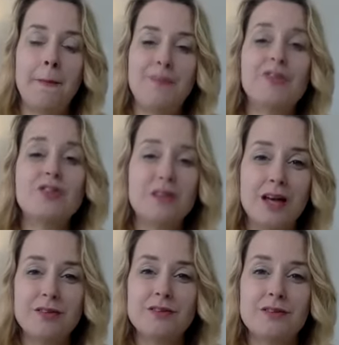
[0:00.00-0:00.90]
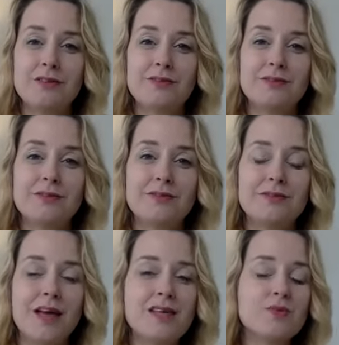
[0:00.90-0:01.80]
But together,
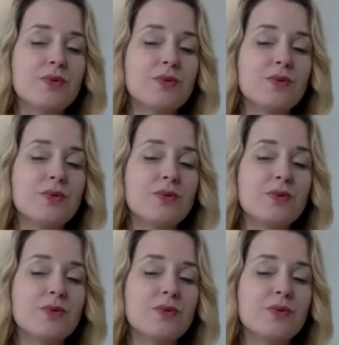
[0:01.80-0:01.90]
as